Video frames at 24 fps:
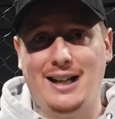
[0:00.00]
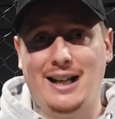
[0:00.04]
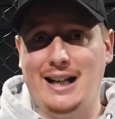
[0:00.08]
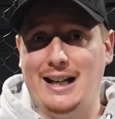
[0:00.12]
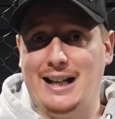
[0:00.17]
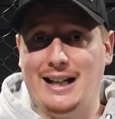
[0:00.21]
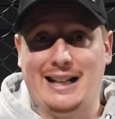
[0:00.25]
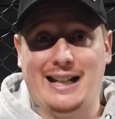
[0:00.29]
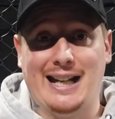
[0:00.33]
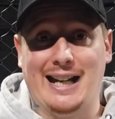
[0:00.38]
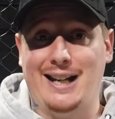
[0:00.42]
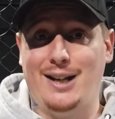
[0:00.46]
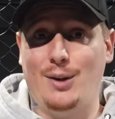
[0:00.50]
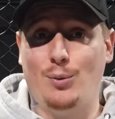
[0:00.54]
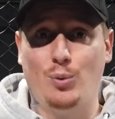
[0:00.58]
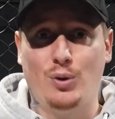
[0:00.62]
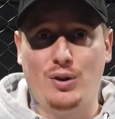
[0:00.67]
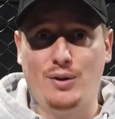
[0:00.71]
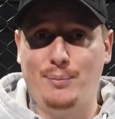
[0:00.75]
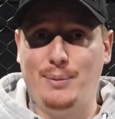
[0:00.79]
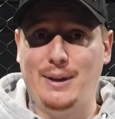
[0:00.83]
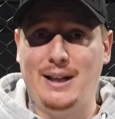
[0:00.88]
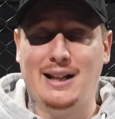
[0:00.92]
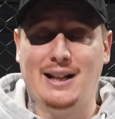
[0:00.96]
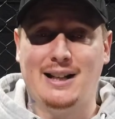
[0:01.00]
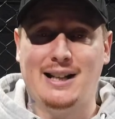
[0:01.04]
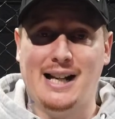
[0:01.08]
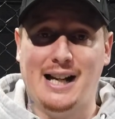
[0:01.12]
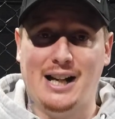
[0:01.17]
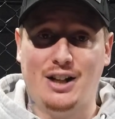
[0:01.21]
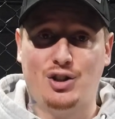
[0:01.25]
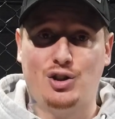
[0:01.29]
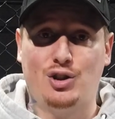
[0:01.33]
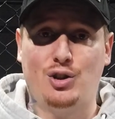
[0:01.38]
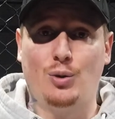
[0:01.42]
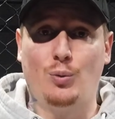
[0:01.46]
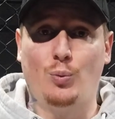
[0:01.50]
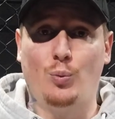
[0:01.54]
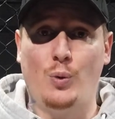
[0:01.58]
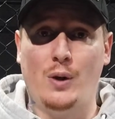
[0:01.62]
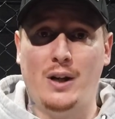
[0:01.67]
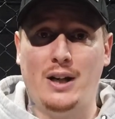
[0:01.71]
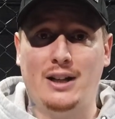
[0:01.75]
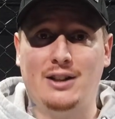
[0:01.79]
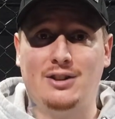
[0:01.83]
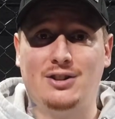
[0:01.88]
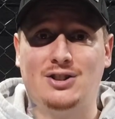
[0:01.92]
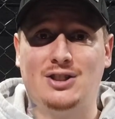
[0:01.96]
And again, it would have been a cashed
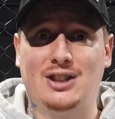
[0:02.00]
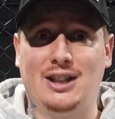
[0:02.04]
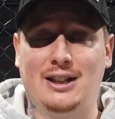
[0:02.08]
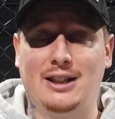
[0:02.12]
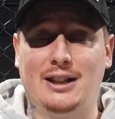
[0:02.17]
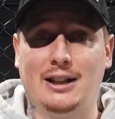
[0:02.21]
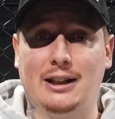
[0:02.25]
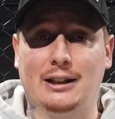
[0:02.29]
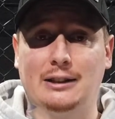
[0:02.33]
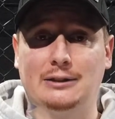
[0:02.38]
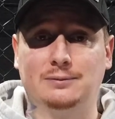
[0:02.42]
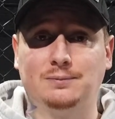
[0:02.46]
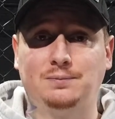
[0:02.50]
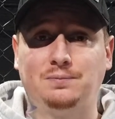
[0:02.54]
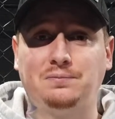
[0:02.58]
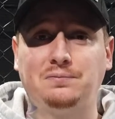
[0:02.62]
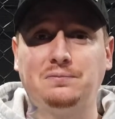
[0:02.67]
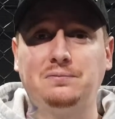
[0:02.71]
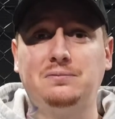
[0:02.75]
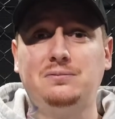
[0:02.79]
winning ticket.